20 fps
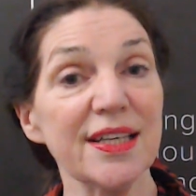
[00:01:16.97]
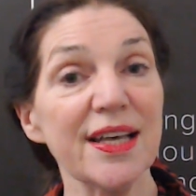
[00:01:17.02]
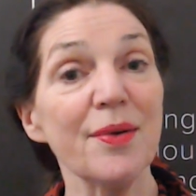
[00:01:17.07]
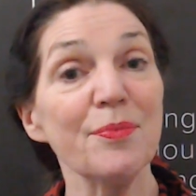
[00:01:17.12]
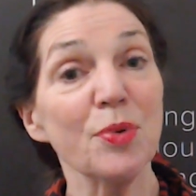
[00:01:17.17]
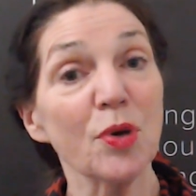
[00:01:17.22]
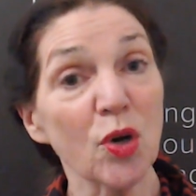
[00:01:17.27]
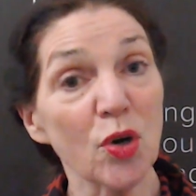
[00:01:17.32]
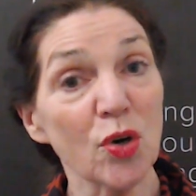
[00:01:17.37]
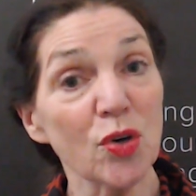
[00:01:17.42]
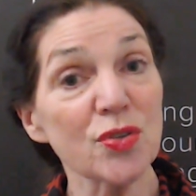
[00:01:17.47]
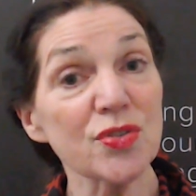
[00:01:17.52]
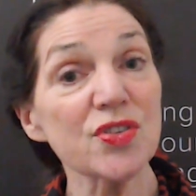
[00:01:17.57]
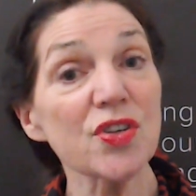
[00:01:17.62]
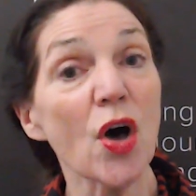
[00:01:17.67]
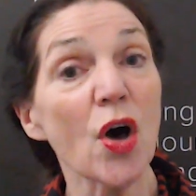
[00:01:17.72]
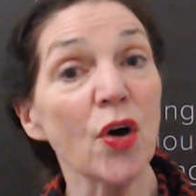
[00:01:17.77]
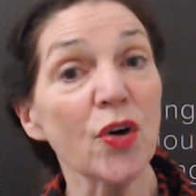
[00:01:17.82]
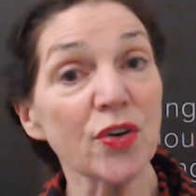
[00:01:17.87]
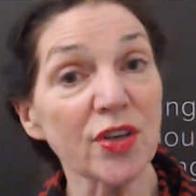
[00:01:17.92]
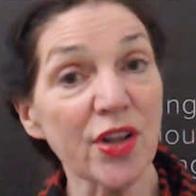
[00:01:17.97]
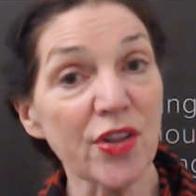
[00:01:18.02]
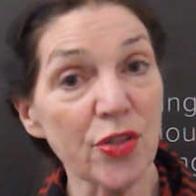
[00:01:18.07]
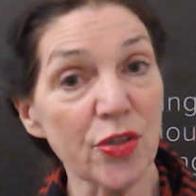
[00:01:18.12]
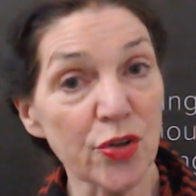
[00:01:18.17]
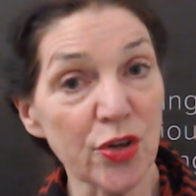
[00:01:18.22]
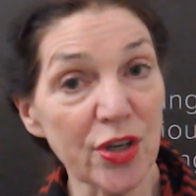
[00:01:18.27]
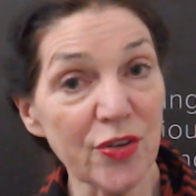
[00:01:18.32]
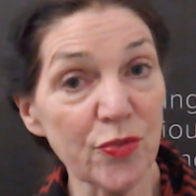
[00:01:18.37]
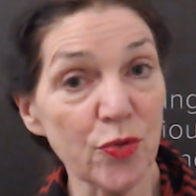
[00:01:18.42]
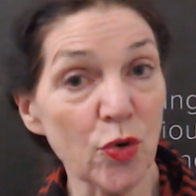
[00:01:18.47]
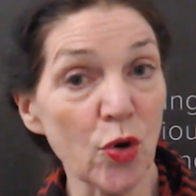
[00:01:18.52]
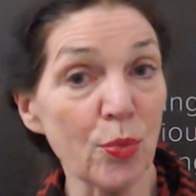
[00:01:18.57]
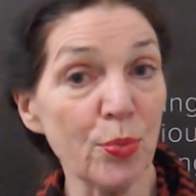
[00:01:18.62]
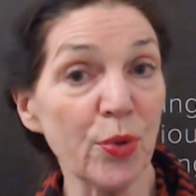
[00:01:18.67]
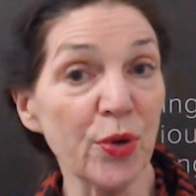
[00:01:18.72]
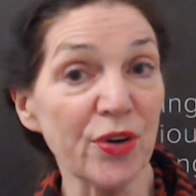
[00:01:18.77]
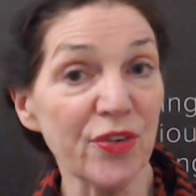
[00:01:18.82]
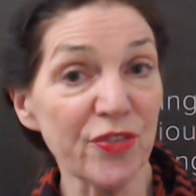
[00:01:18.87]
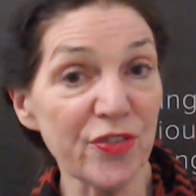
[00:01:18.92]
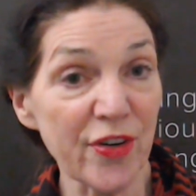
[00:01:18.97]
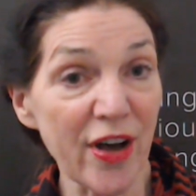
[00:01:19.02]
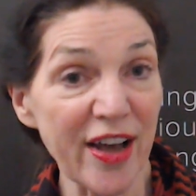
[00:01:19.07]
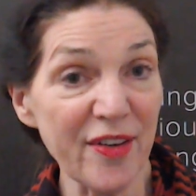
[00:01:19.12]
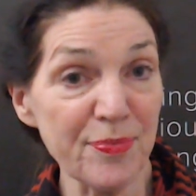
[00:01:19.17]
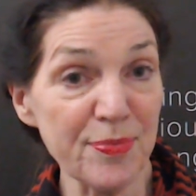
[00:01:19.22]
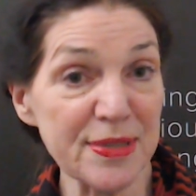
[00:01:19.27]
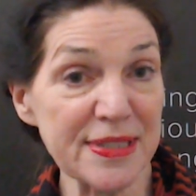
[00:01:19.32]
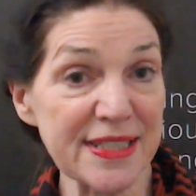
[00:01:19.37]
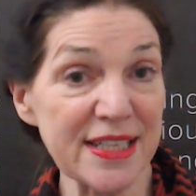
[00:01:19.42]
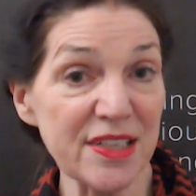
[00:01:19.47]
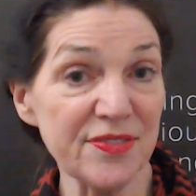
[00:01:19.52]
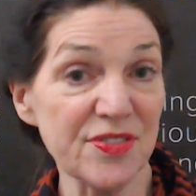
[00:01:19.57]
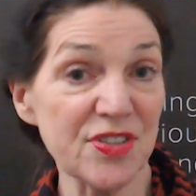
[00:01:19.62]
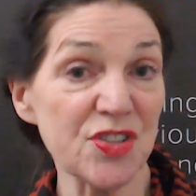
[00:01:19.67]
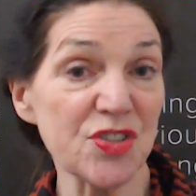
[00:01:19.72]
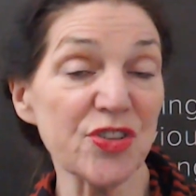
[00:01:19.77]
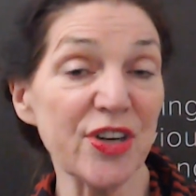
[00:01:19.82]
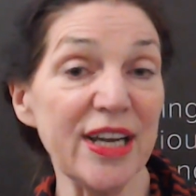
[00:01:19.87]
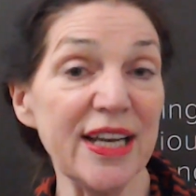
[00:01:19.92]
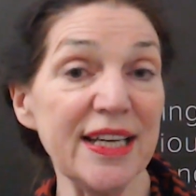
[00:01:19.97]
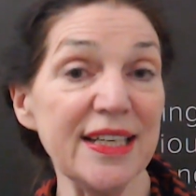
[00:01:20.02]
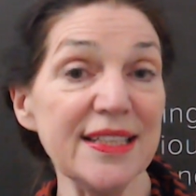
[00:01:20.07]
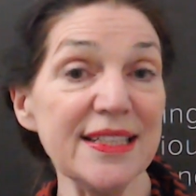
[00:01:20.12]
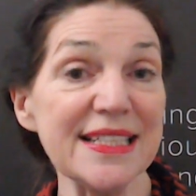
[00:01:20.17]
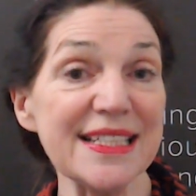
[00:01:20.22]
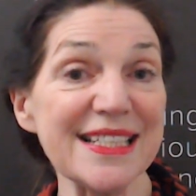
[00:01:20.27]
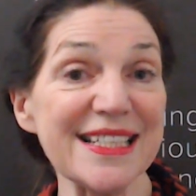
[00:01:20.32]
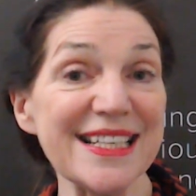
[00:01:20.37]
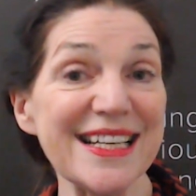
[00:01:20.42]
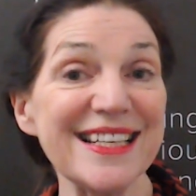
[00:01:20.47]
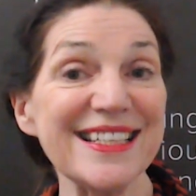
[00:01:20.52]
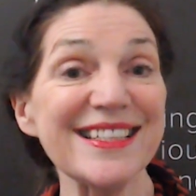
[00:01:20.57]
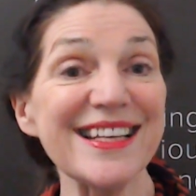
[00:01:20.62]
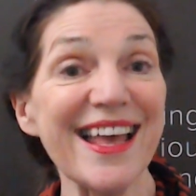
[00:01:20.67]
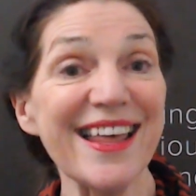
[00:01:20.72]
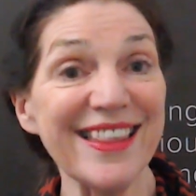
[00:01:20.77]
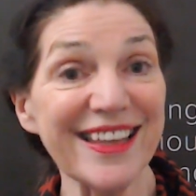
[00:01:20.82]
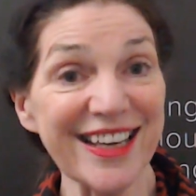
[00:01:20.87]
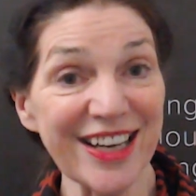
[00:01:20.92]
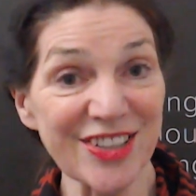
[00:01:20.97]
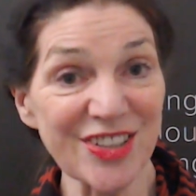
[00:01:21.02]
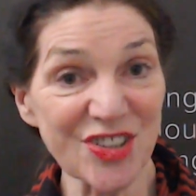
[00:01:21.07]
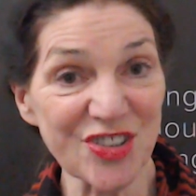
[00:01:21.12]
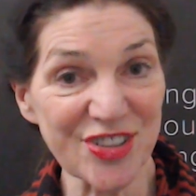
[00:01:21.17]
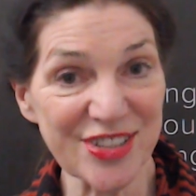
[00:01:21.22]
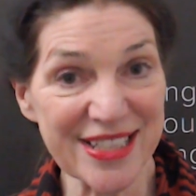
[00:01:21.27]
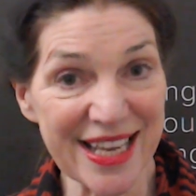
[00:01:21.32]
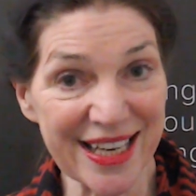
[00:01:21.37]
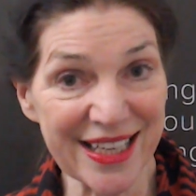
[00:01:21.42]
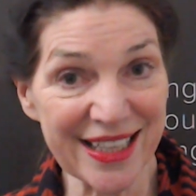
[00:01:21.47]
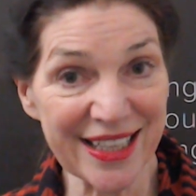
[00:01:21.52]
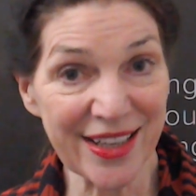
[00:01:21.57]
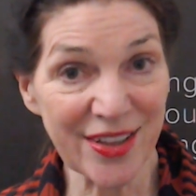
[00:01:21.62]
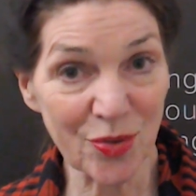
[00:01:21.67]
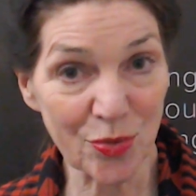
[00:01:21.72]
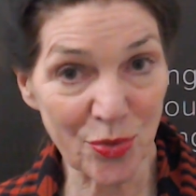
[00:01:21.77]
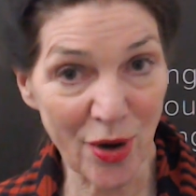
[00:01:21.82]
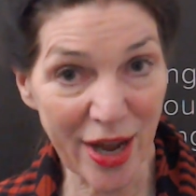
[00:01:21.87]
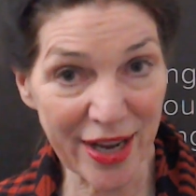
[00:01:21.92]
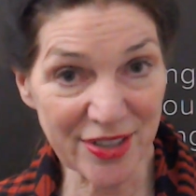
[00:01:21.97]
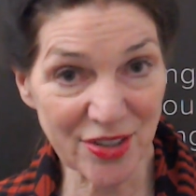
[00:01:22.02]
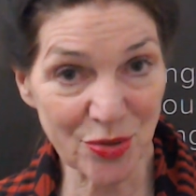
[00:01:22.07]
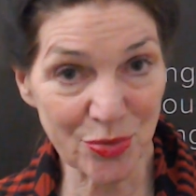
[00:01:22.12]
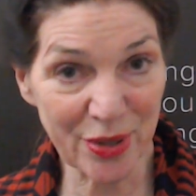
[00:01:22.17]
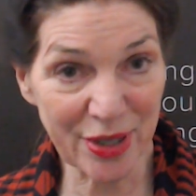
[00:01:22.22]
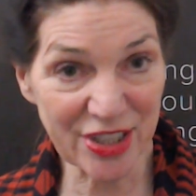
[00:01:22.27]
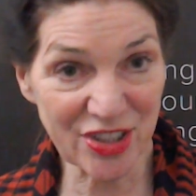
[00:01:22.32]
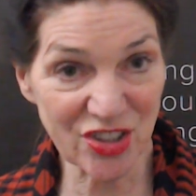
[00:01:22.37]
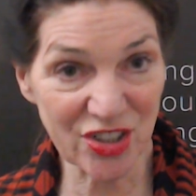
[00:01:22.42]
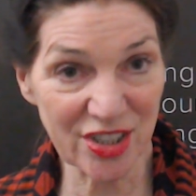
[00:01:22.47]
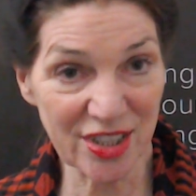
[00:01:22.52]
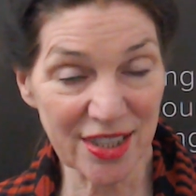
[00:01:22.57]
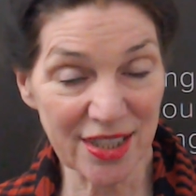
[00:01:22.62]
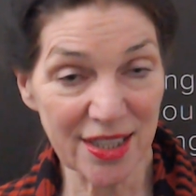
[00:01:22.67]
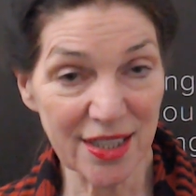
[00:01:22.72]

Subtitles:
because only 34.5% of Australians say the country's heading in the right direction,